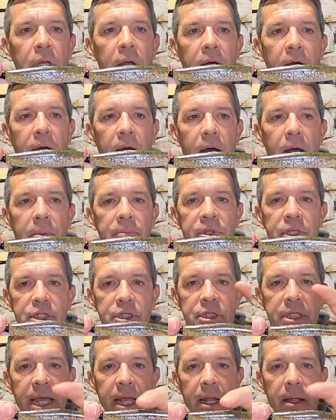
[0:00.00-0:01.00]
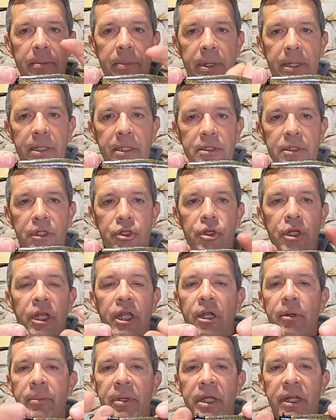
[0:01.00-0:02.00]
This setup is, and you can
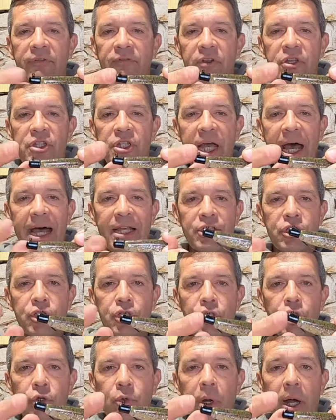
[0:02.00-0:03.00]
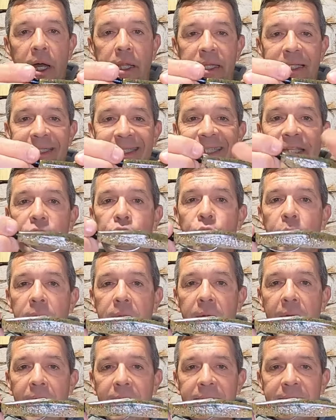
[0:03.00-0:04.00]
get them in different sizes, 2/0. This is a
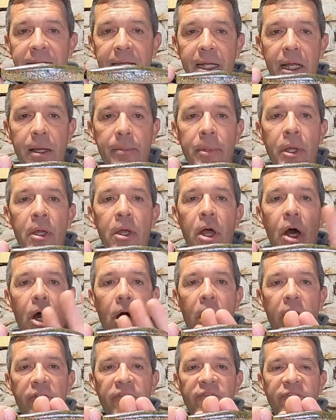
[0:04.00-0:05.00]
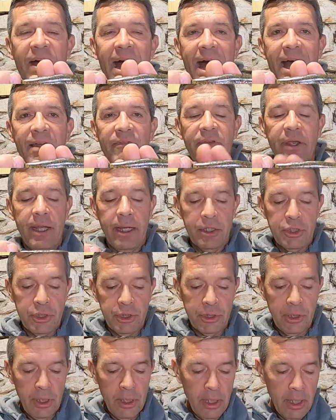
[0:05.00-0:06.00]
3/0 setup on
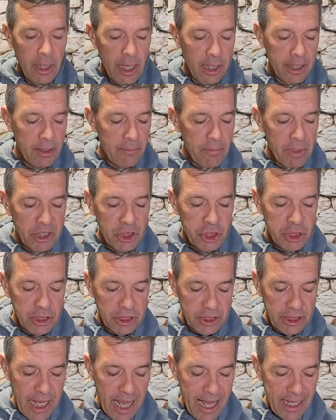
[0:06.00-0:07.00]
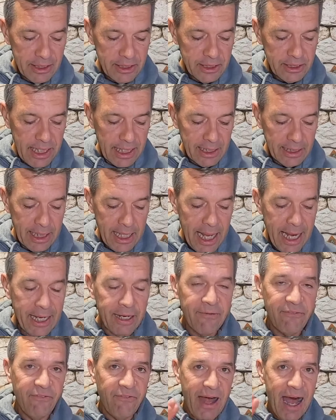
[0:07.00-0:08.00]
5-inch. I didn't mention the sizes. I
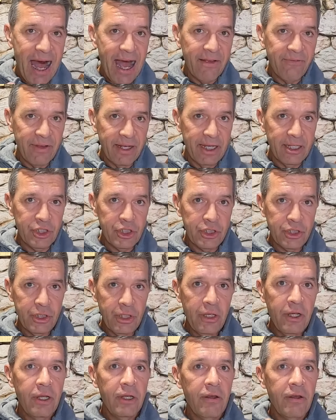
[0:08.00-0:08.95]
like 5-inch